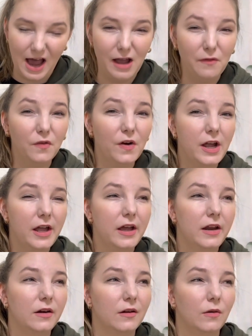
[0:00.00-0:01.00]
I've
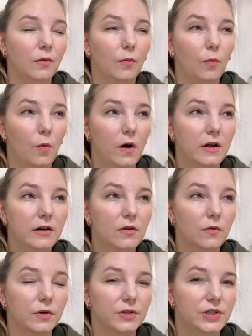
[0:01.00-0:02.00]
read 1
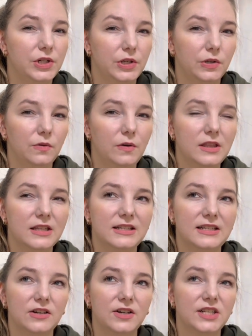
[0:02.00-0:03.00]
or 2 in the
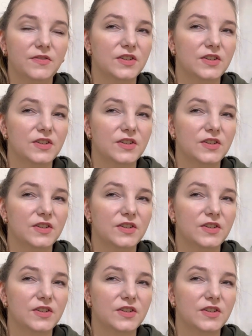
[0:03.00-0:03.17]
series.